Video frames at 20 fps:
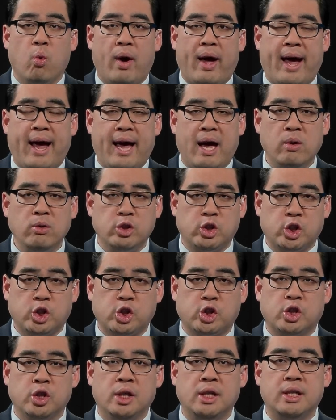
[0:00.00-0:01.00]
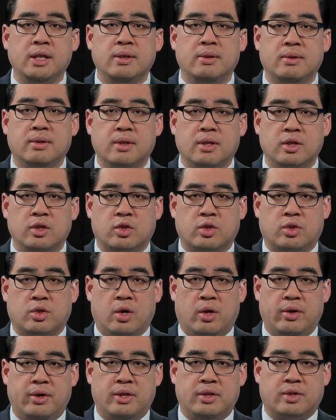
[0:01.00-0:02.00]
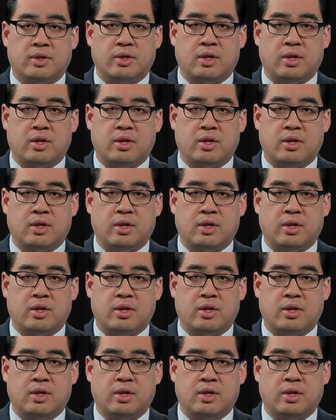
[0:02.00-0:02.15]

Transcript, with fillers: How should consultants